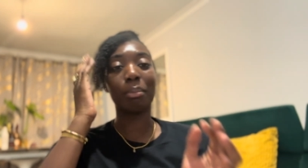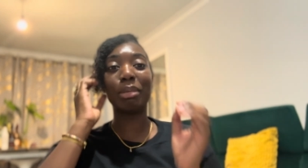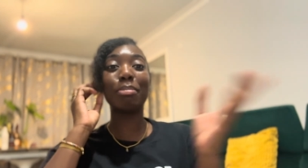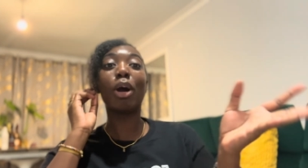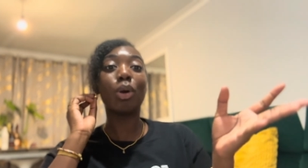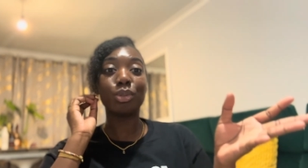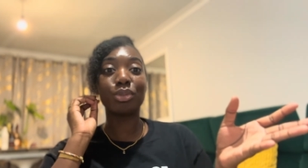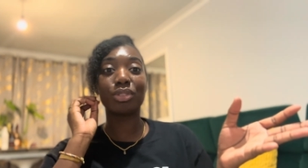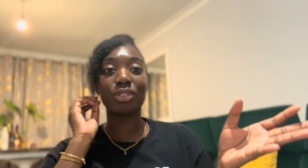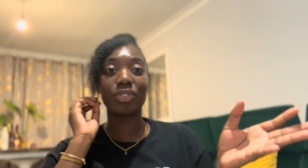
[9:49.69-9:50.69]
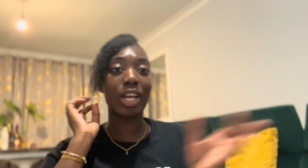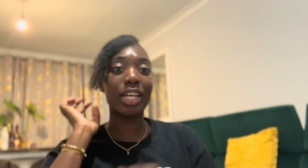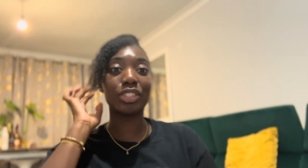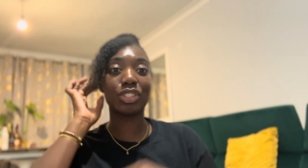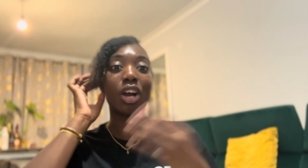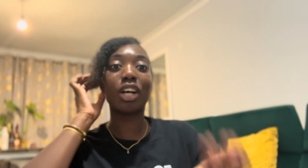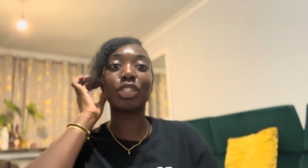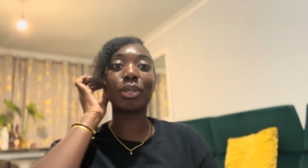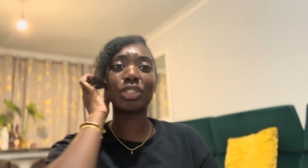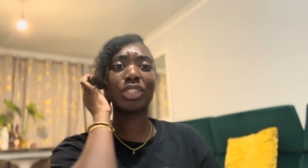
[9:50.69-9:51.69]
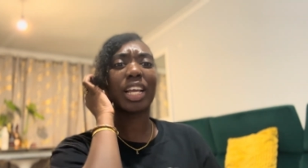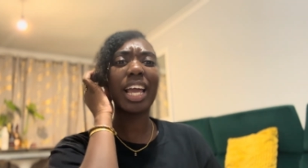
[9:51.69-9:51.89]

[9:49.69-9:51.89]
Be bold, right? Just ask questions like,